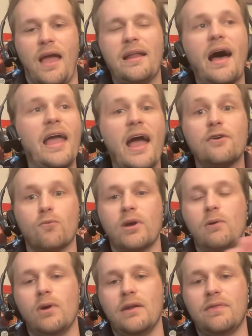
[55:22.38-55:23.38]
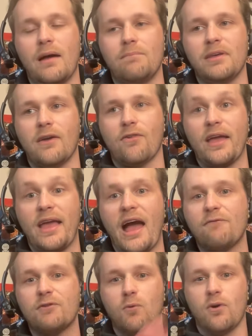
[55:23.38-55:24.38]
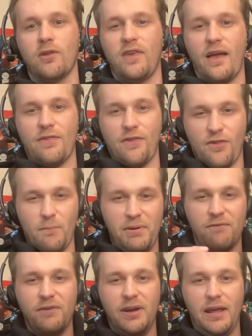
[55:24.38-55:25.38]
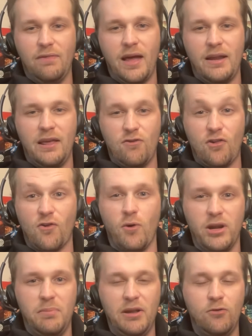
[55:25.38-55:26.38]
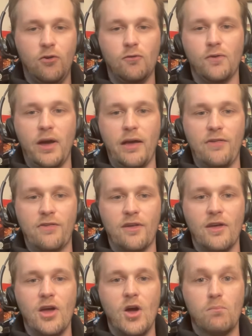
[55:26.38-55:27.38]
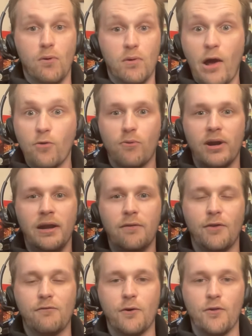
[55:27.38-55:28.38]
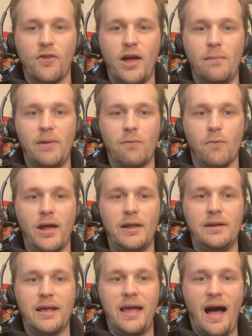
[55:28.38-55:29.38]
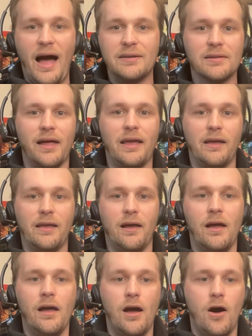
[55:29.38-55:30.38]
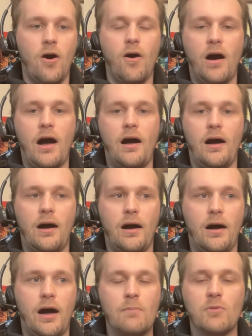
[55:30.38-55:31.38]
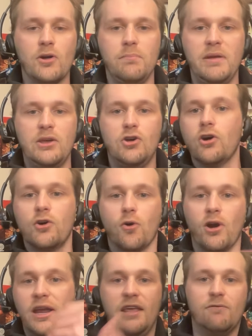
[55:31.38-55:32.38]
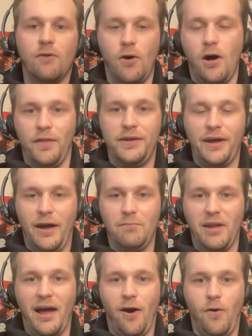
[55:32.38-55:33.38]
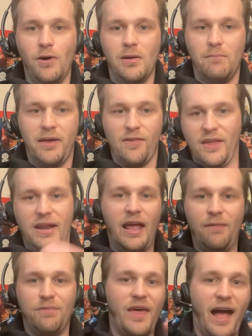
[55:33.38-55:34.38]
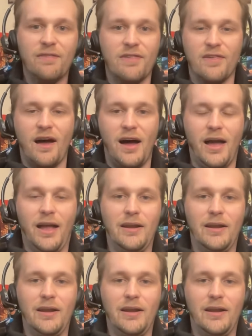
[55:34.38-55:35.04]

and I had to reread that because, like, afterwards he has this epiphany that he's just going to be Two Face. But when I was reading it the first time, it read kind of like, "Oh, uh, I'm going to be good or evil all the time now." Yeah, yeah because it hit that side.